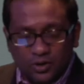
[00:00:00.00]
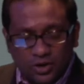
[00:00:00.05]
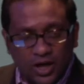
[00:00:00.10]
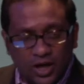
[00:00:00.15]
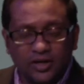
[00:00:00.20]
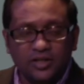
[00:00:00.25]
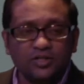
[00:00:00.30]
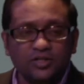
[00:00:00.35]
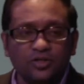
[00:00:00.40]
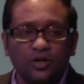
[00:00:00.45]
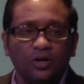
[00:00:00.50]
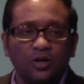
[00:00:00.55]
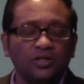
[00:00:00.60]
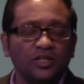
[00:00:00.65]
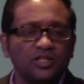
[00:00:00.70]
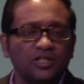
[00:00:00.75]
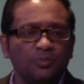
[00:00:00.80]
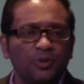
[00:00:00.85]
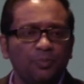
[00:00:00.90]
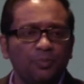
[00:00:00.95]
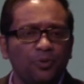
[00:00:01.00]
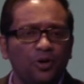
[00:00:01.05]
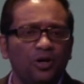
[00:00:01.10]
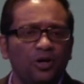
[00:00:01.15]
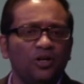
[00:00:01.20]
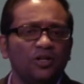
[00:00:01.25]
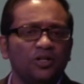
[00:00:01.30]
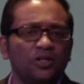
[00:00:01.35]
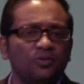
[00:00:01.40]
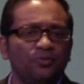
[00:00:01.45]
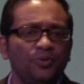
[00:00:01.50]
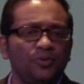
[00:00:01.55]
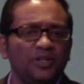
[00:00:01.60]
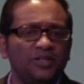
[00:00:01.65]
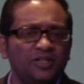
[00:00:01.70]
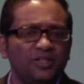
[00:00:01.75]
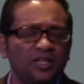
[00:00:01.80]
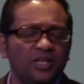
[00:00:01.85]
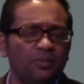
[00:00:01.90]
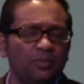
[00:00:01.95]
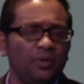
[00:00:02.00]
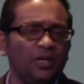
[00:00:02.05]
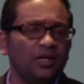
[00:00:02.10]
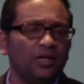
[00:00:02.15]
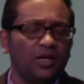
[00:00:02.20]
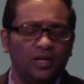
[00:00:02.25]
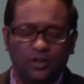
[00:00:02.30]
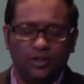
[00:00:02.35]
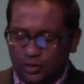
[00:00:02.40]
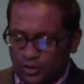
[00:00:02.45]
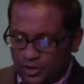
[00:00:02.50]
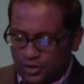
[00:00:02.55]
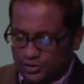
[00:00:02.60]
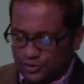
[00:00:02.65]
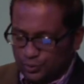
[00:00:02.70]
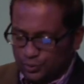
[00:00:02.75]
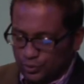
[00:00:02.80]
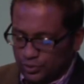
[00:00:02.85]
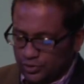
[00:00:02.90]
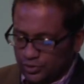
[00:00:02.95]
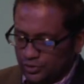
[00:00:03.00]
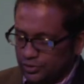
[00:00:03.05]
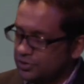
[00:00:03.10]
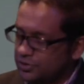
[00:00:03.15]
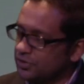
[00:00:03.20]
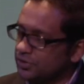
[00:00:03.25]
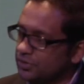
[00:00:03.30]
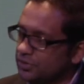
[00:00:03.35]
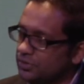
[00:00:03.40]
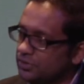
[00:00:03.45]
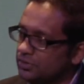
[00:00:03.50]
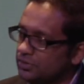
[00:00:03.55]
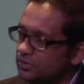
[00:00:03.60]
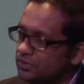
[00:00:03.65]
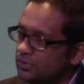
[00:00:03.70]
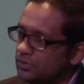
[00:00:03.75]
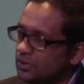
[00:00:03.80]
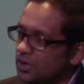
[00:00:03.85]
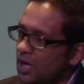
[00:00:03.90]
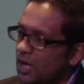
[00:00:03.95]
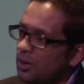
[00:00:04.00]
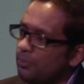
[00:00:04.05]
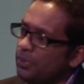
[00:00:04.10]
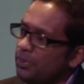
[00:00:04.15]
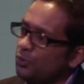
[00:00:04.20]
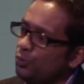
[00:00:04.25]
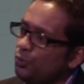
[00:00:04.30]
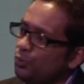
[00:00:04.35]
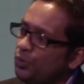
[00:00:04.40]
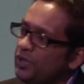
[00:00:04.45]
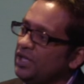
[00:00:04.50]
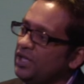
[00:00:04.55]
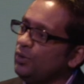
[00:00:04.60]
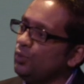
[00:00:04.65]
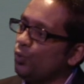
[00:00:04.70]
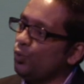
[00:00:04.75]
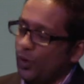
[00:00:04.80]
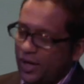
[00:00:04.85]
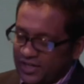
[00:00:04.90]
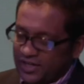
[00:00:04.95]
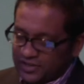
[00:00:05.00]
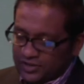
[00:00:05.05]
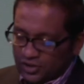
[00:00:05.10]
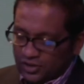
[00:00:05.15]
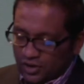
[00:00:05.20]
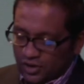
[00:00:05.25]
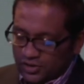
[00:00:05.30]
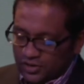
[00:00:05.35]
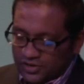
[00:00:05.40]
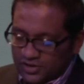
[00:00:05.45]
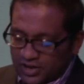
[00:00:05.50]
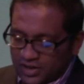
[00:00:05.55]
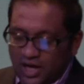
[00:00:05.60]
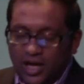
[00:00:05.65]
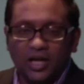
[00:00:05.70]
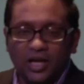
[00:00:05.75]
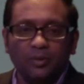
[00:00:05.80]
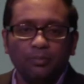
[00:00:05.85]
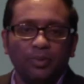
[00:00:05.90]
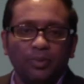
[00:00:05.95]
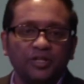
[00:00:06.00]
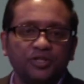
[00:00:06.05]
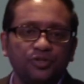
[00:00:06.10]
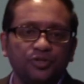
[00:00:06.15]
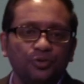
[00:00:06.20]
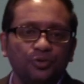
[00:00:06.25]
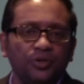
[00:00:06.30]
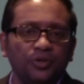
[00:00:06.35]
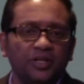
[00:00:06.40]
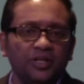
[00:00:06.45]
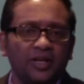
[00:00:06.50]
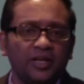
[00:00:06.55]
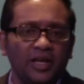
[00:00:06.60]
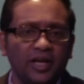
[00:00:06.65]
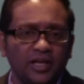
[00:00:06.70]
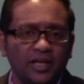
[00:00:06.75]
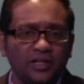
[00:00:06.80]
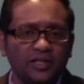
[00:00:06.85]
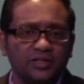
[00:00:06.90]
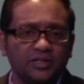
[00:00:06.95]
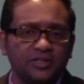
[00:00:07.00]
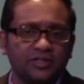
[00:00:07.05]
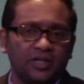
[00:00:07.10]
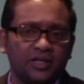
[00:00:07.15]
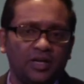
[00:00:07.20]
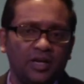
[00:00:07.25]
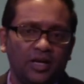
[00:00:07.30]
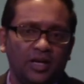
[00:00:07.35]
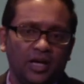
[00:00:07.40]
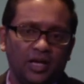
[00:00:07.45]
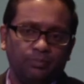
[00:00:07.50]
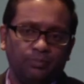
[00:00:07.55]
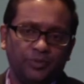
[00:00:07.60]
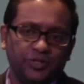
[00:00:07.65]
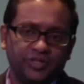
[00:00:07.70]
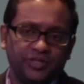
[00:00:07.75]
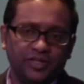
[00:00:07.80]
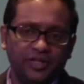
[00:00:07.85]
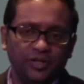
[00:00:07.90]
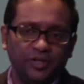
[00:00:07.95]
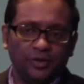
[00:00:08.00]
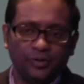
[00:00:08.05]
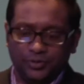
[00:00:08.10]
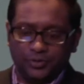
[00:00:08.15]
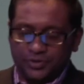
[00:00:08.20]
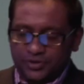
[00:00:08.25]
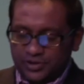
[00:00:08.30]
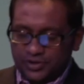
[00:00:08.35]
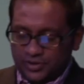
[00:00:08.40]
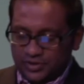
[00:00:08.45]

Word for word: God has called us to be part of redeeming a lost world. But we waste our time by shooting cannons at mosquitoes.